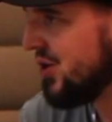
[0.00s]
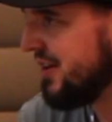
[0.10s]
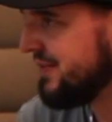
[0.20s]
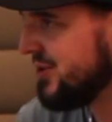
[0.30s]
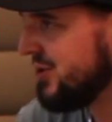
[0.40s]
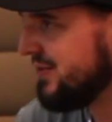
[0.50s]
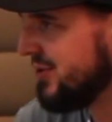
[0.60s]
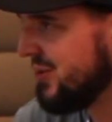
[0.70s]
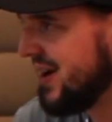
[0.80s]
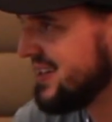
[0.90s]
grateful
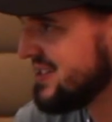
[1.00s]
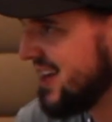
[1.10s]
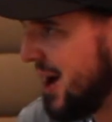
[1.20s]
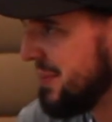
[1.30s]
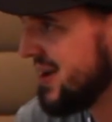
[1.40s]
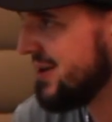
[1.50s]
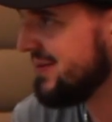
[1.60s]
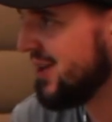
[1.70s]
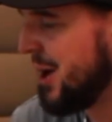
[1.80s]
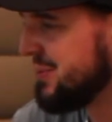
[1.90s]
for what it's taught me and
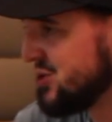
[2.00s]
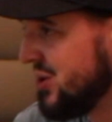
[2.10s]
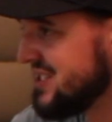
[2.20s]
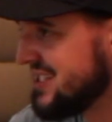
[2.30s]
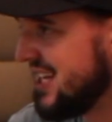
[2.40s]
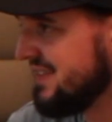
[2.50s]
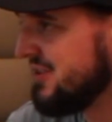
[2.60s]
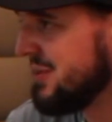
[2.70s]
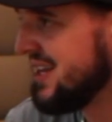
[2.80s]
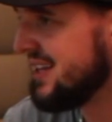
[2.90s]
the opportunities it's
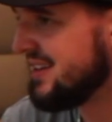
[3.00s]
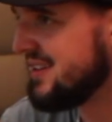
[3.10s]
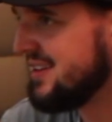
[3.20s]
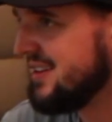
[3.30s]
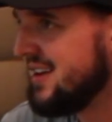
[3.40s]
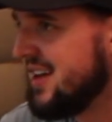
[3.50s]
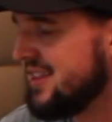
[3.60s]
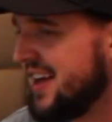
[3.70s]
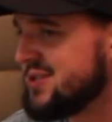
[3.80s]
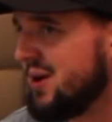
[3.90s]
given me. And
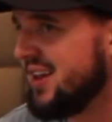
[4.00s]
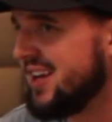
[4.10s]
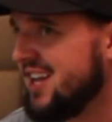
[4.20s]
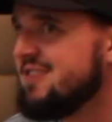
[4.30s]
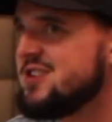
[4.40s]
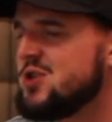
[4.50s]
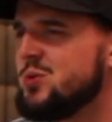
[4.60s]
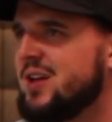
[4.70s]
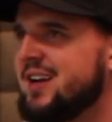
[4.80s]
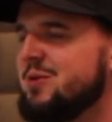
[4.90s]
that's why, like, even
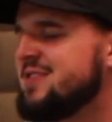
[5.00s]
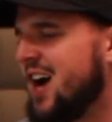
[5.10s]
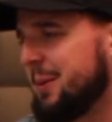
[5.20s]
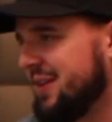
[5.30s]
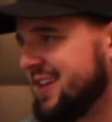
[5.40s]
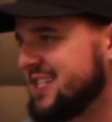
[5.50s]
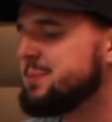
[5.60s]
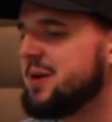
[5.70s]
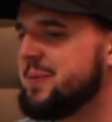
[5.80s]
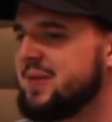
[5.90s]
too, like we've talked about this,
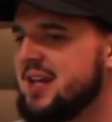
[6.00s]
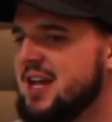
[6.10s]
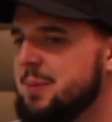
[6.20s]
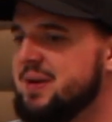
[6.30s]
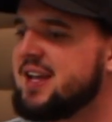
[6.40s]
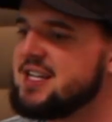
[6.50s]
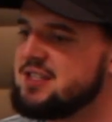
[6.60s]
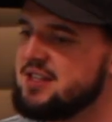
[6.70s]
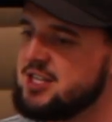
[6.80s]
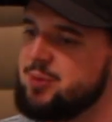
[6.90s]
but because
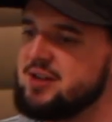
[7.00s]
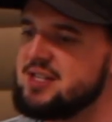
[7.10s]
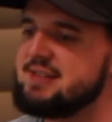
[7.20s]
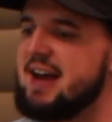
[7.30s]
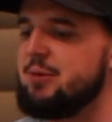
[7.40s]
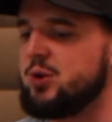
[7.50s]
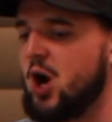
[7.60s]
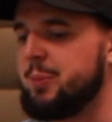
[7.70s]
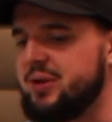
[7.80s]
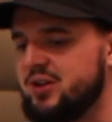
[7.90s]
of the experiences I've had with
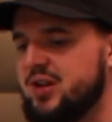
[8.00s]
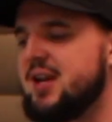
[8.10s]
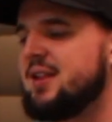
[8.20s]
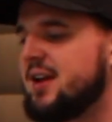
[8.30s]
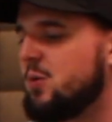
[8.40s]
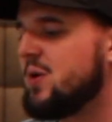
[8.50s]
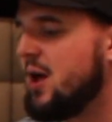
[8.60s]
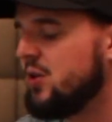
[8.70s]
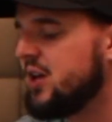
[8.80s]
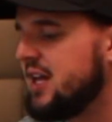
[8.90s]
carpet cleaning, like we're
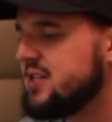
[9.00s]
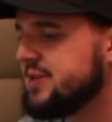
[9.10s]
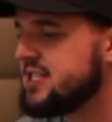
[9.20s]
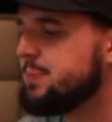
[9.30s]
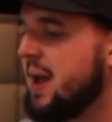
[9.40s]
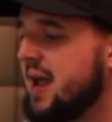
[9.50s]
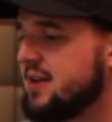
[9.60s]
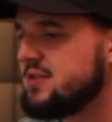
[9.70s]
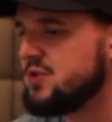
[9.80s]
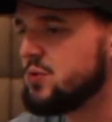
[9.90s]
now looking to
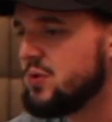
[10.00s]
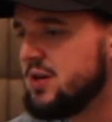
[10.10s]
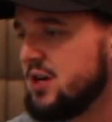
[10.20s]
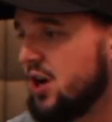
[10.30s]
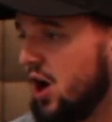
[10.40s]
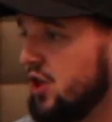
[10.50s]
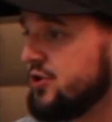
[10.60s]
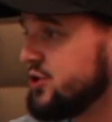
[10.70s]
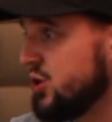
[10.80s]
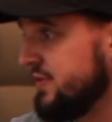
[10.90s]
expand to
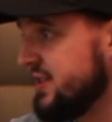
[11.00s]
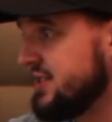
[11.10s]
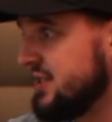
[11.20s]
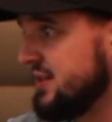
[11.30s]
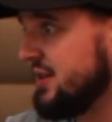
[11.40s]
other service